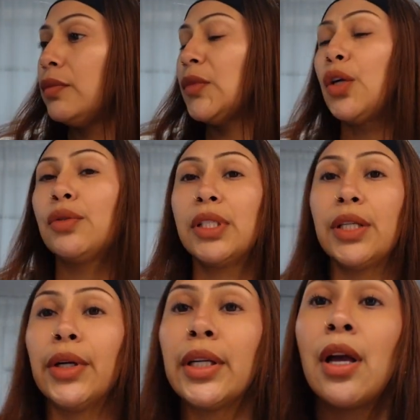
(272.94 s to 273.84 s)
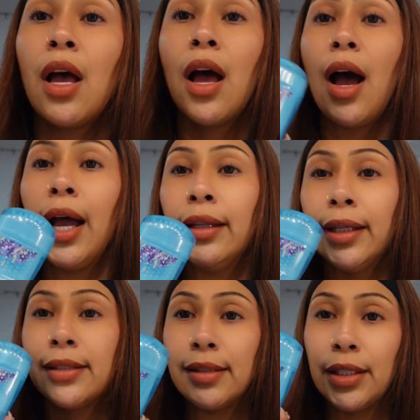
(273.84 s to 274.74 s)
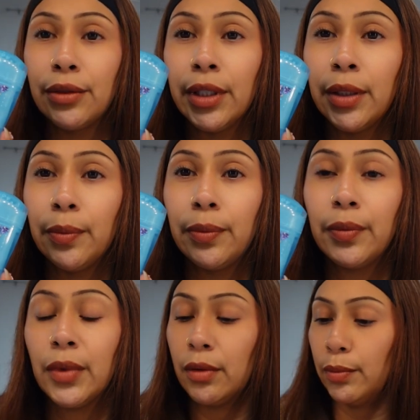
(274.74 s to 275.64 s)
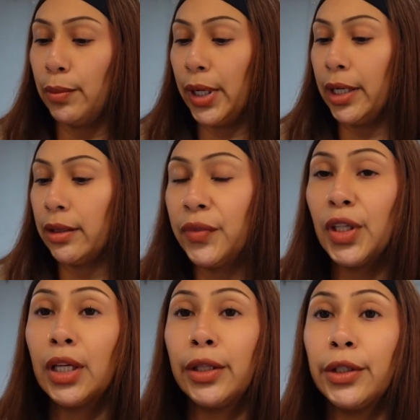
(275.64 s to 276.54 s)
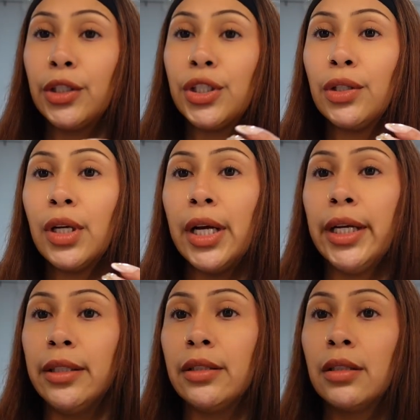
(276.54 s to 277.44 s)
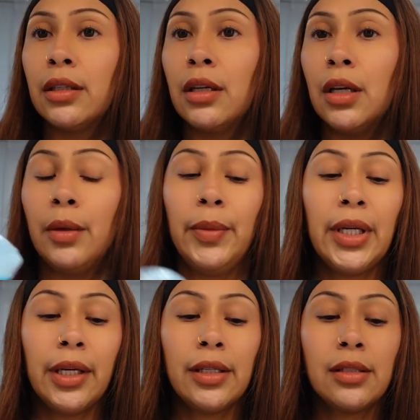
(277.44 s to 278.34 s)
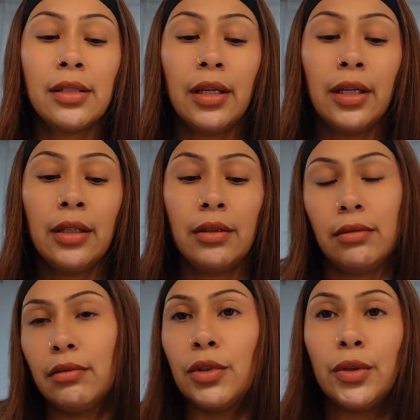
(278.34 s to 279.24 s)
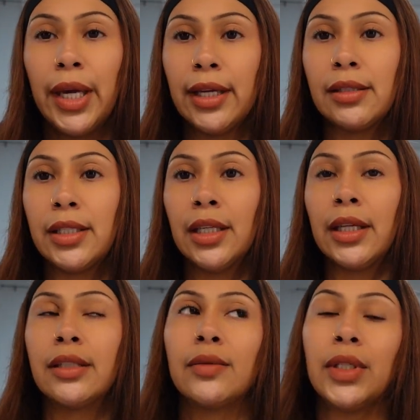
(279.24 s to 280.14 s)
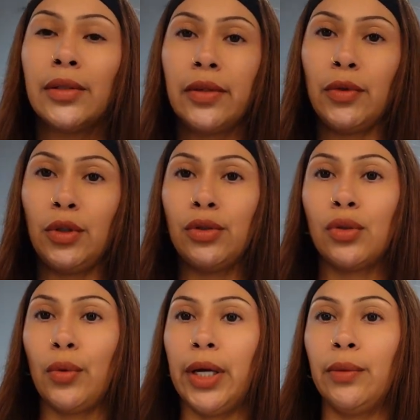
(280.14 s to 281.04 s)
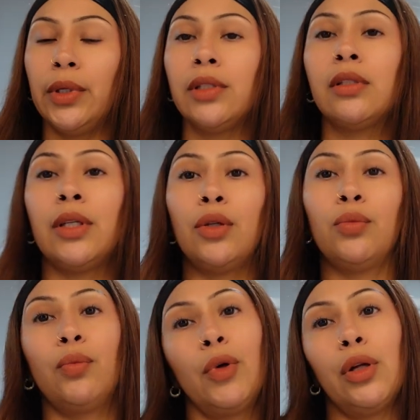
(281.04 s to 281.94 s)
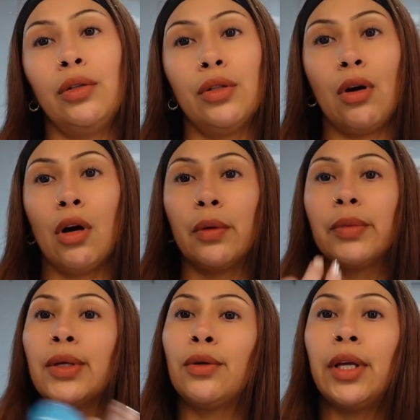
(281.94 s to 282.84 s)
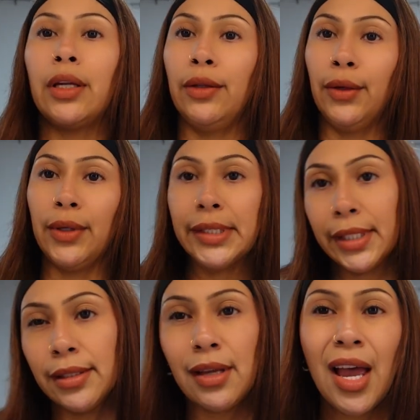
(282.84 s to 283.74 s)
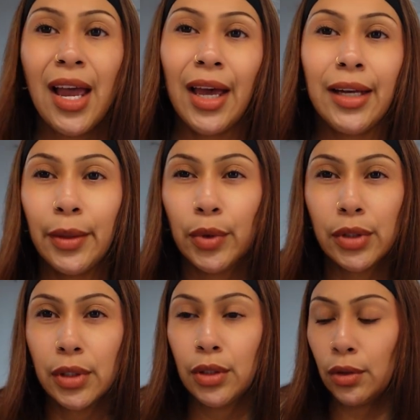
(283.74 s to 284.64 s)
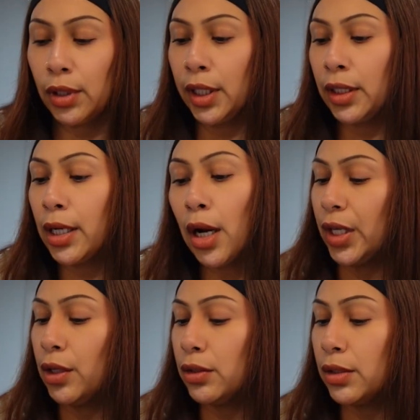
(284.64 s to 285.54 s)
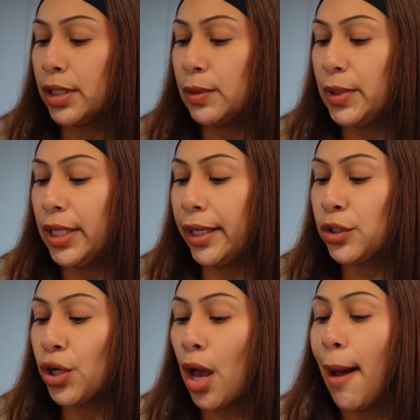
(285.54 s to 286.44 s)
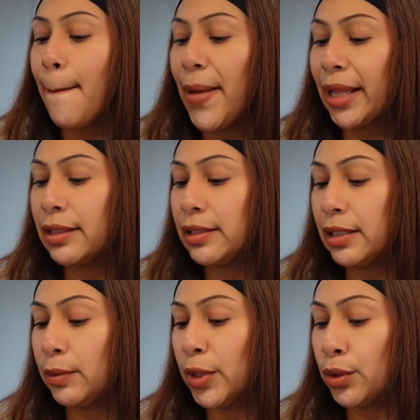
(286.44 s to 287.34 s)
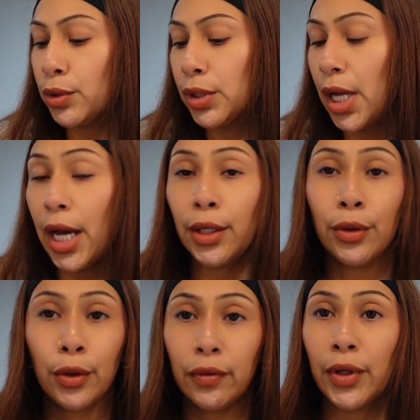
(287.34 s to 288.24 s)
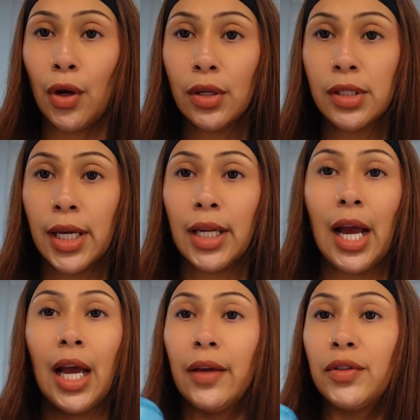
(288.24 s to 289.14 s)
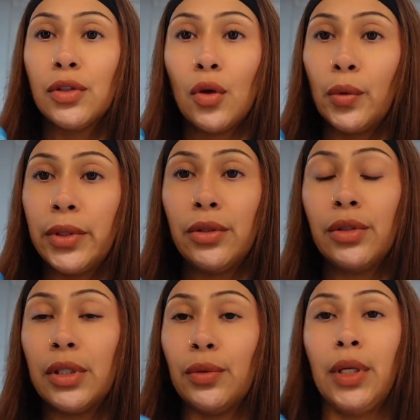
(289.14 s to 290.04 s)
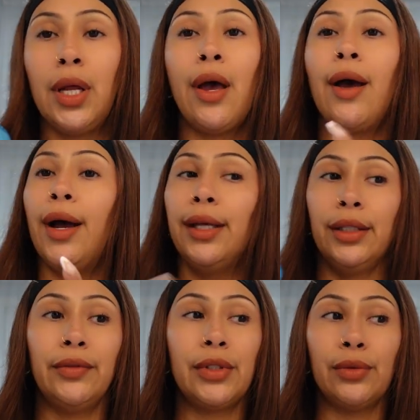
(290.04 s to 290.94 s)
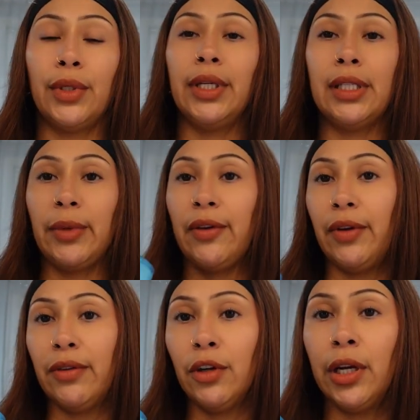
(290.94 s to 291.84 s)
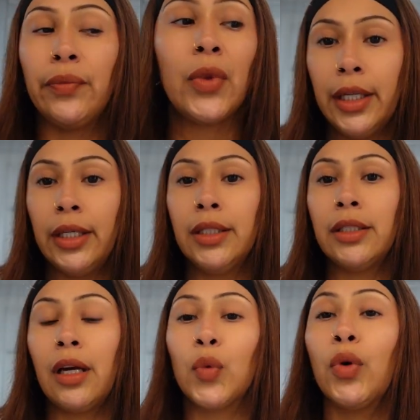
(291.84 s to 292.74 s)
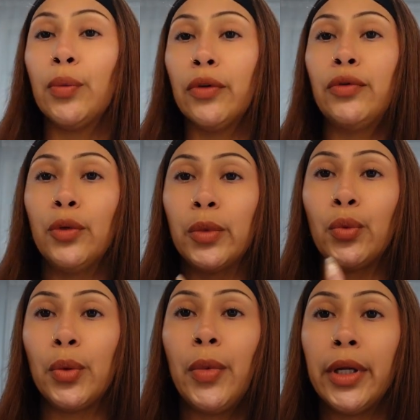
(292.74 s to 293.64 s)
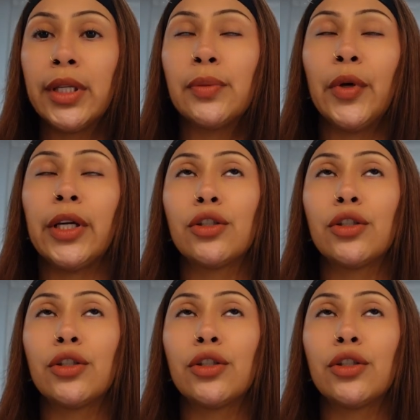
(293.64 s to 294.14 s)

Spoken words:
Oh, Secret. I like Secret, but the clear gel kind, because you can't see it. Like sometimes if you use the white ones and you close your arm, it'll get in the creases, and I personally don't like that. It also says pH balancing minerals. I don't know if they all say it. I've just always used this one. I love this one. It's my favorite. And one perfume and one body spray.